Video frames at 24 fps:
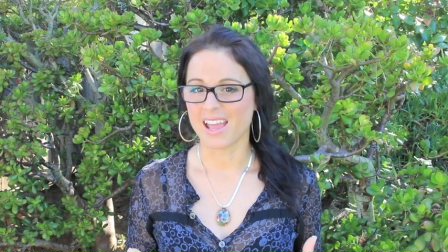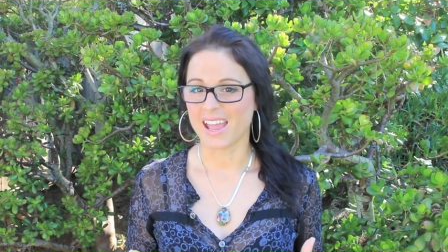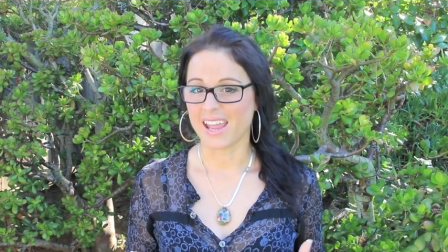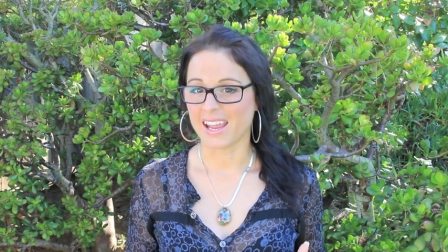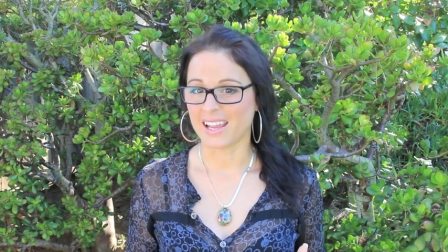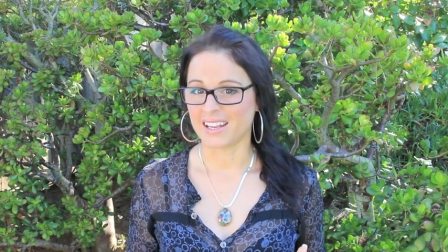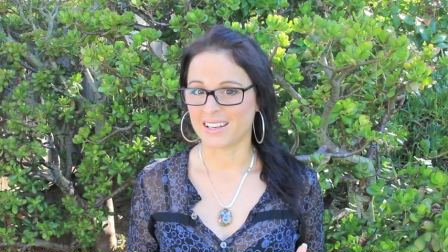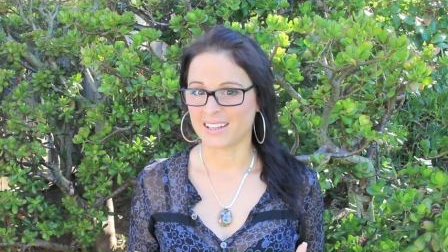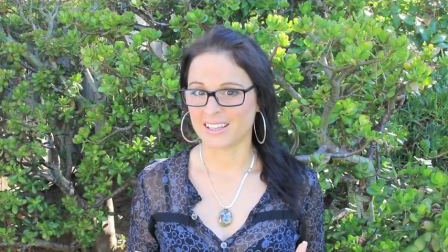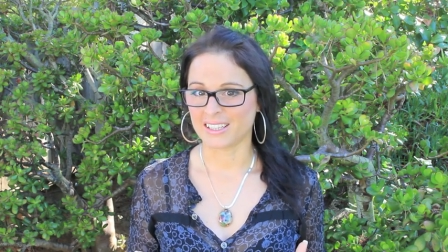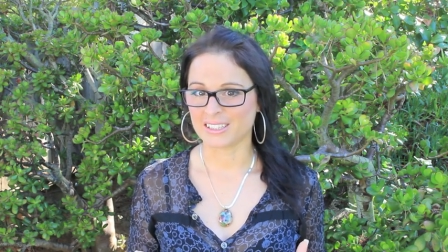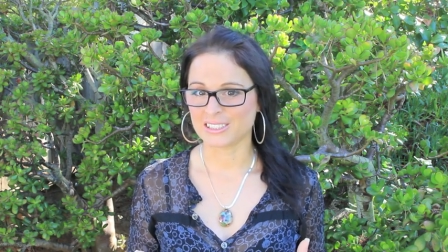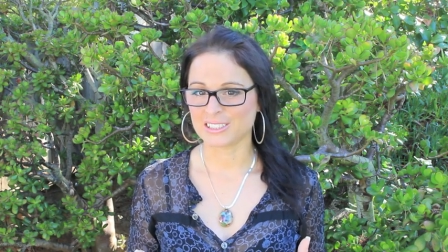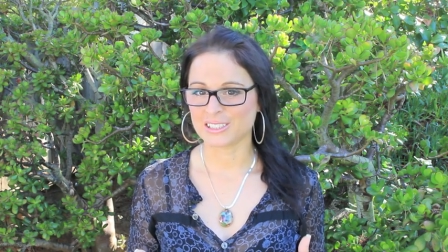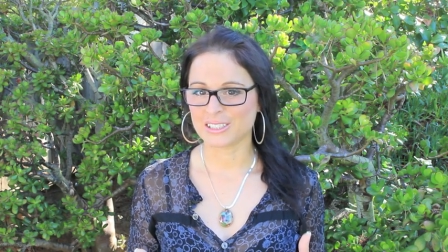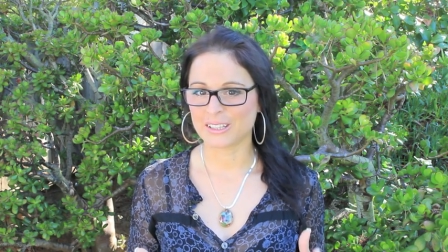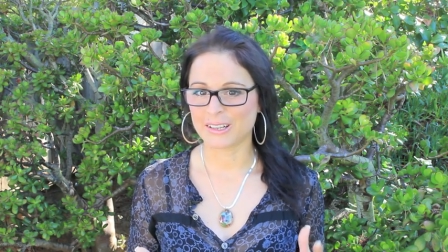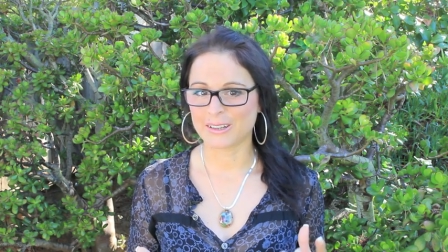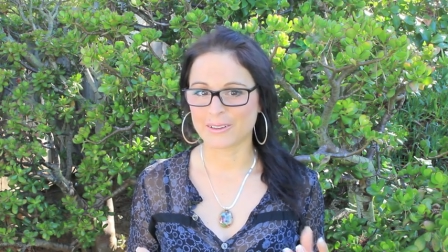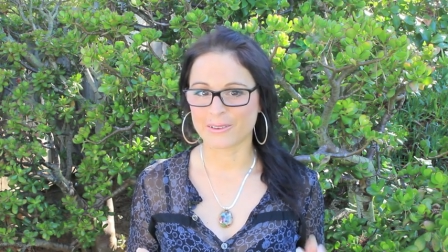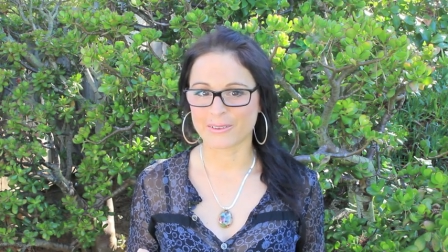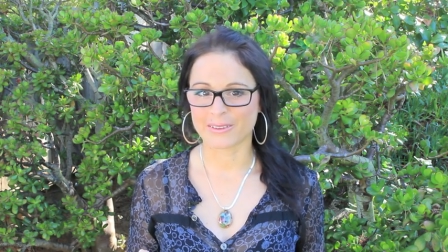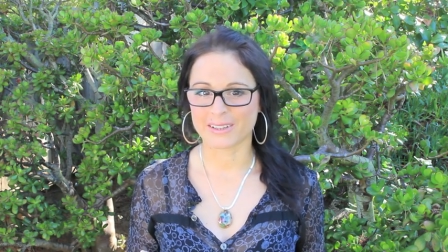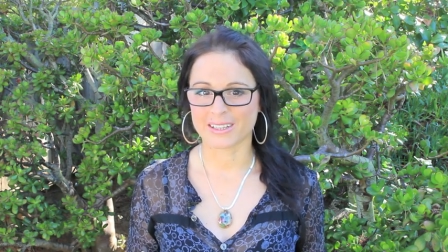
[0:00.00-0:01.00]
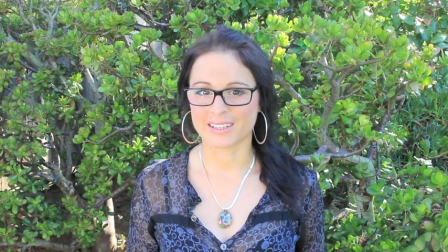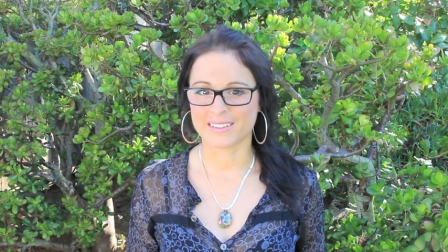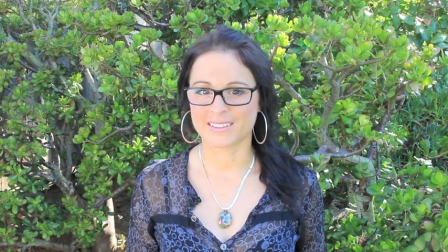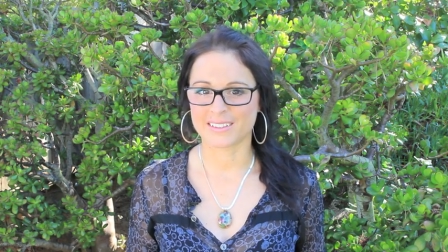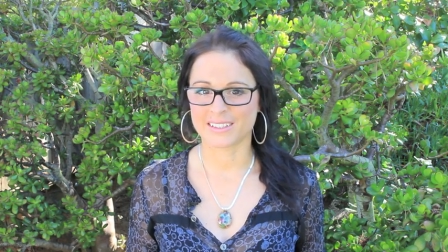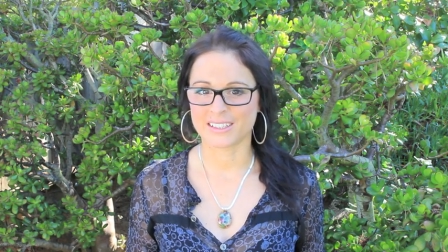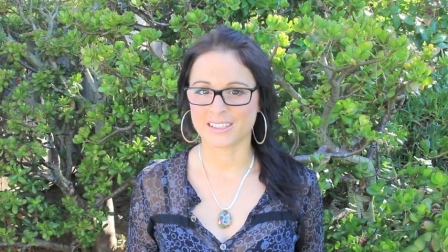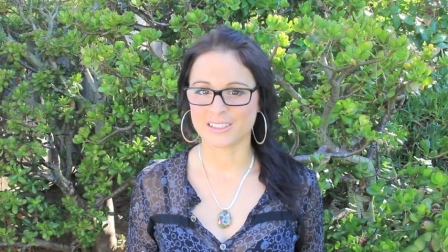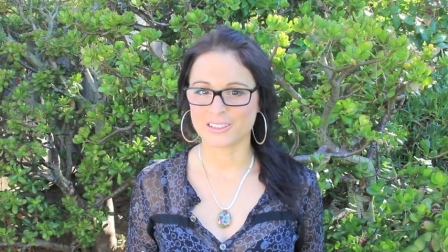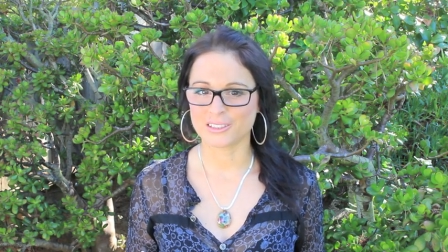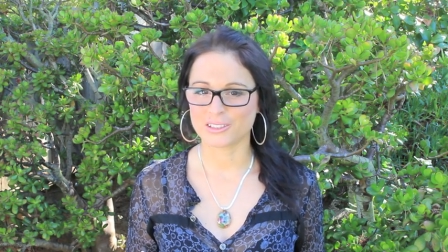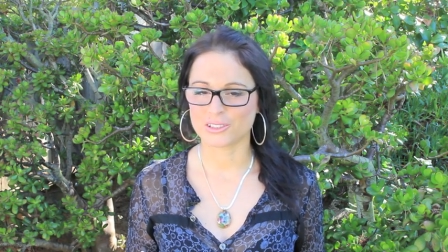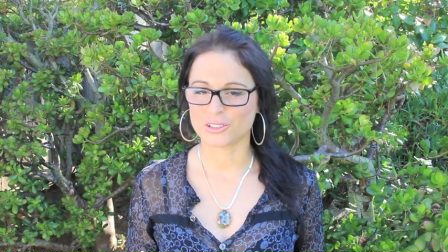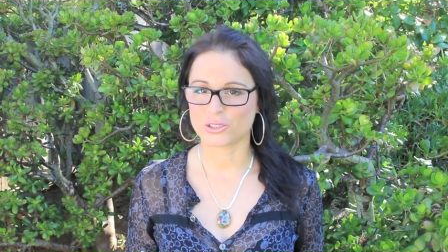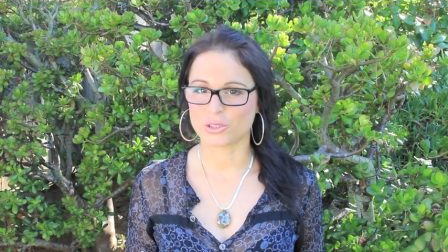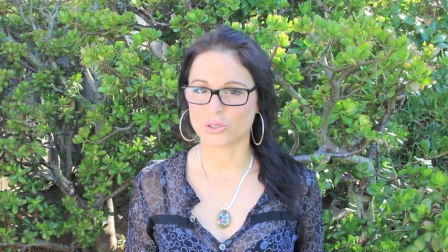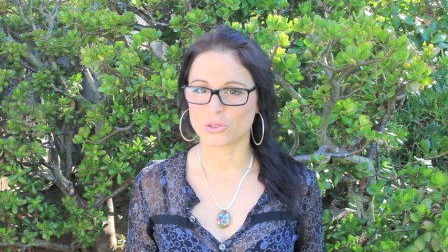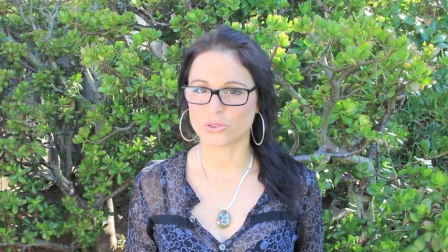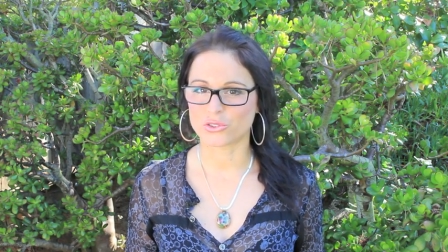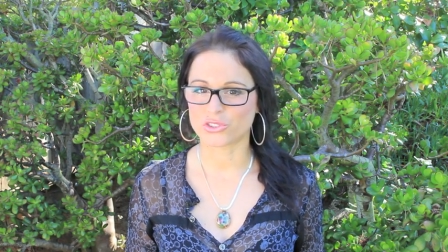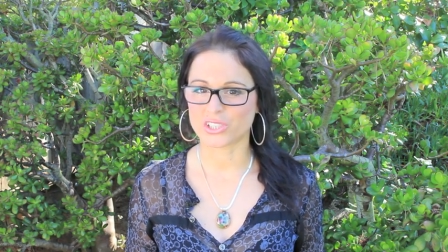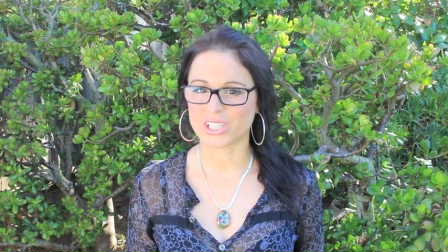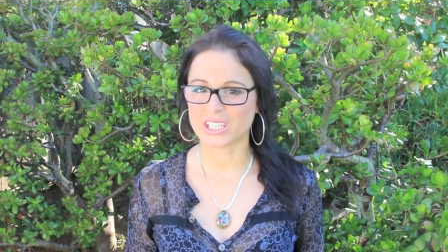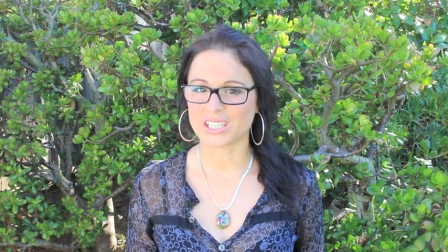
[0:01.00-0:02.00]
And as you look at it, you
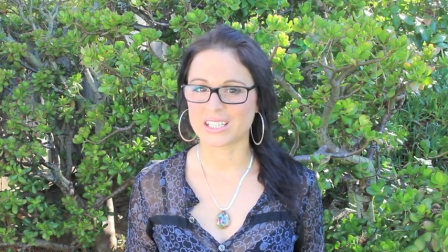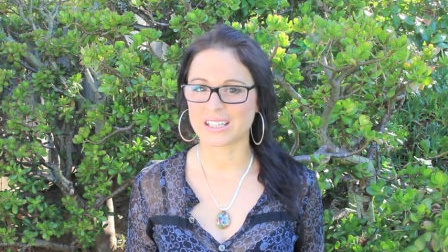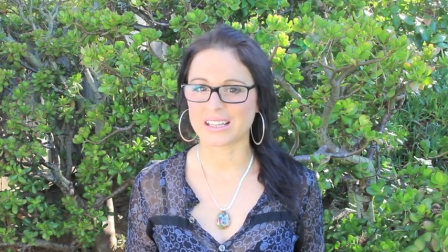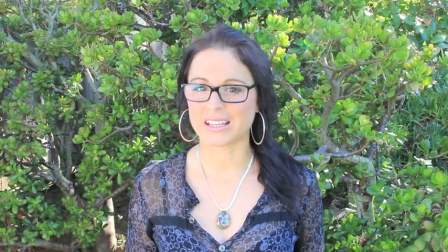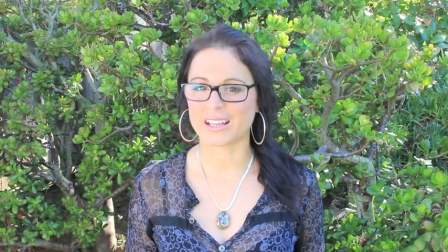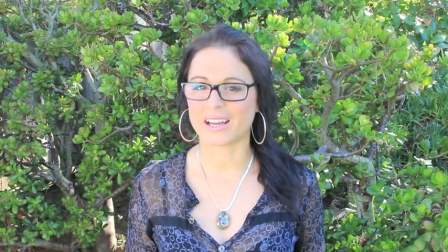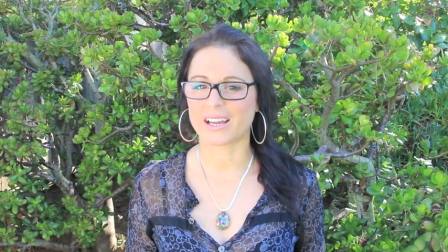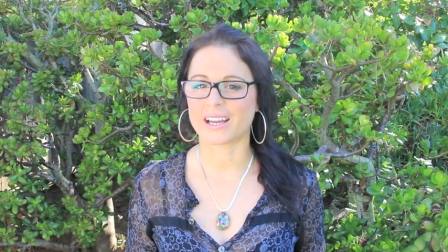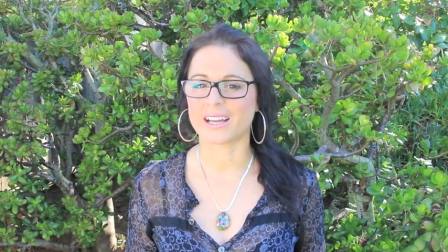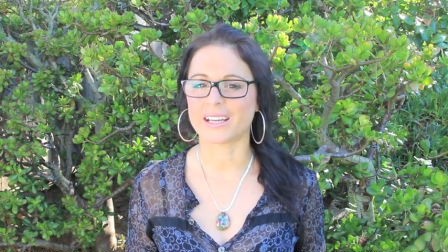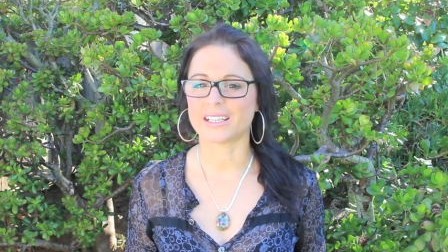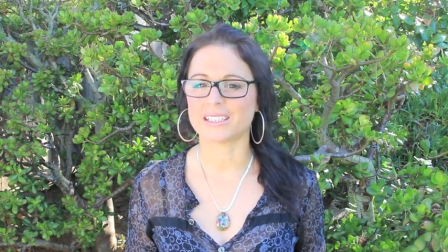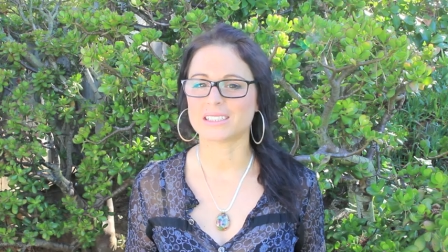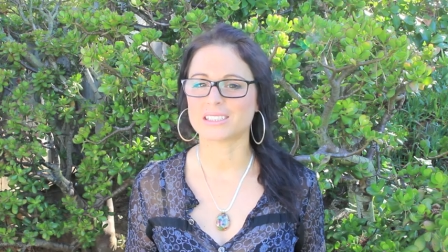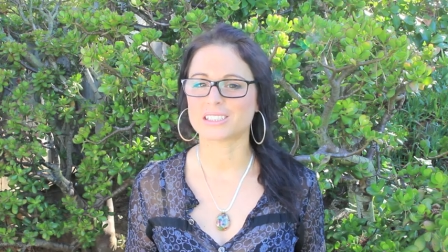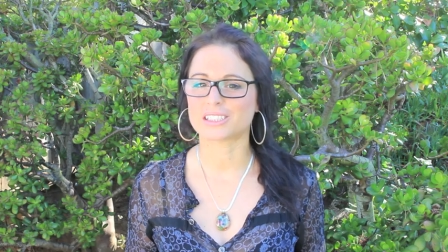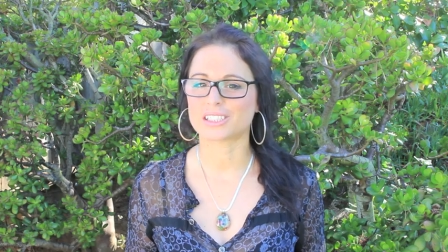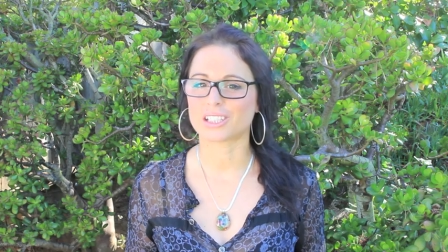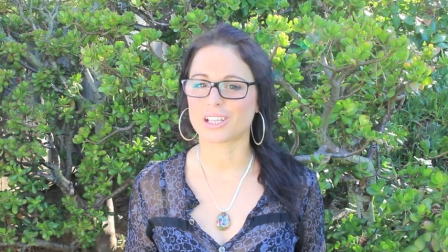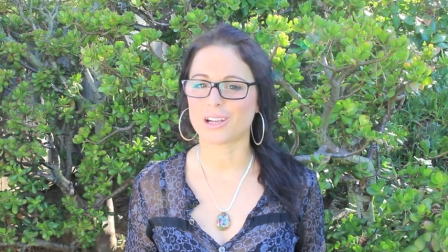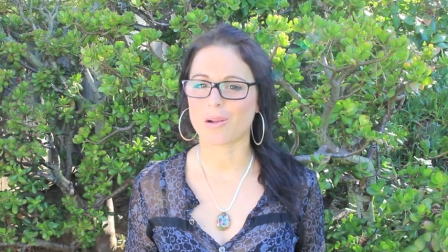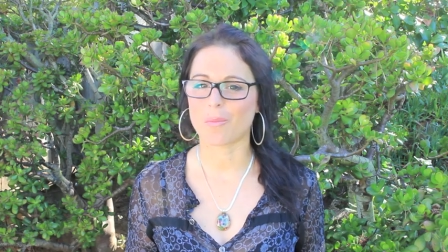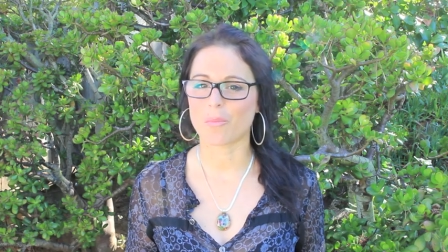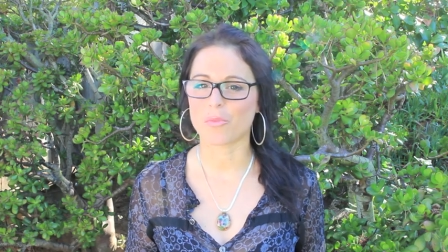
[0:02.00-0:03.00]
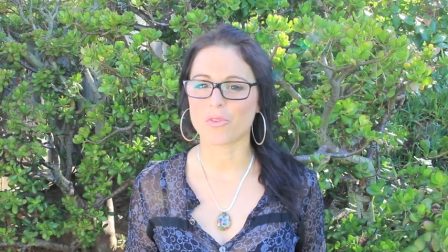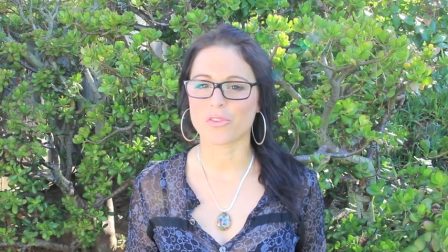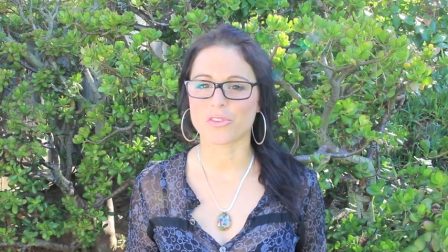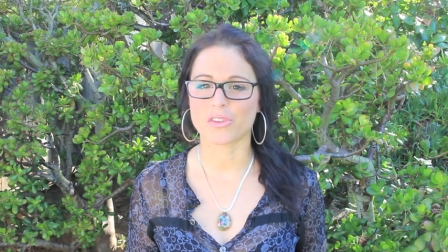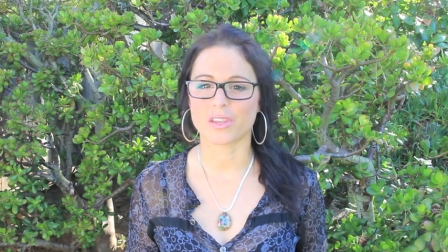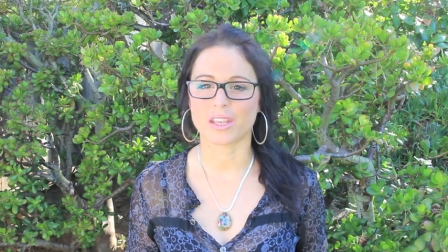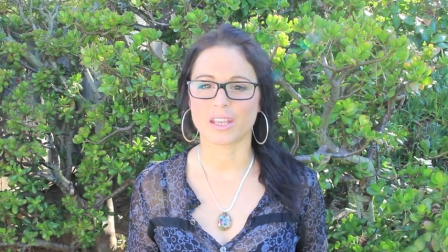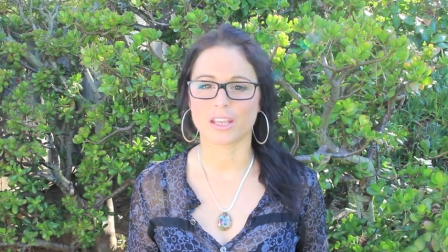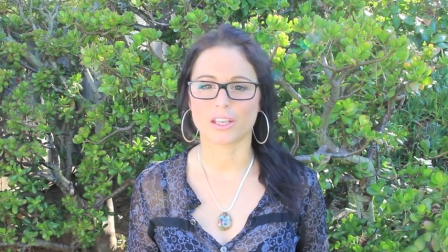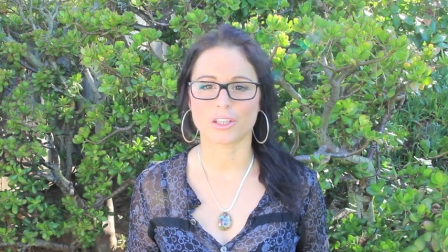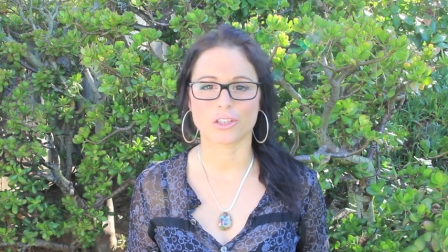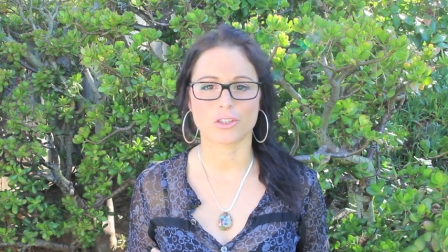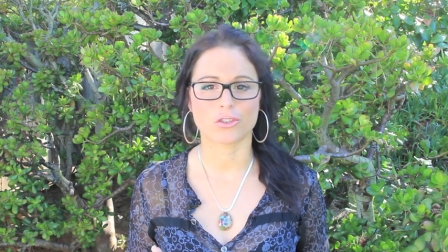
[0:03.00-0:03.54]
realize something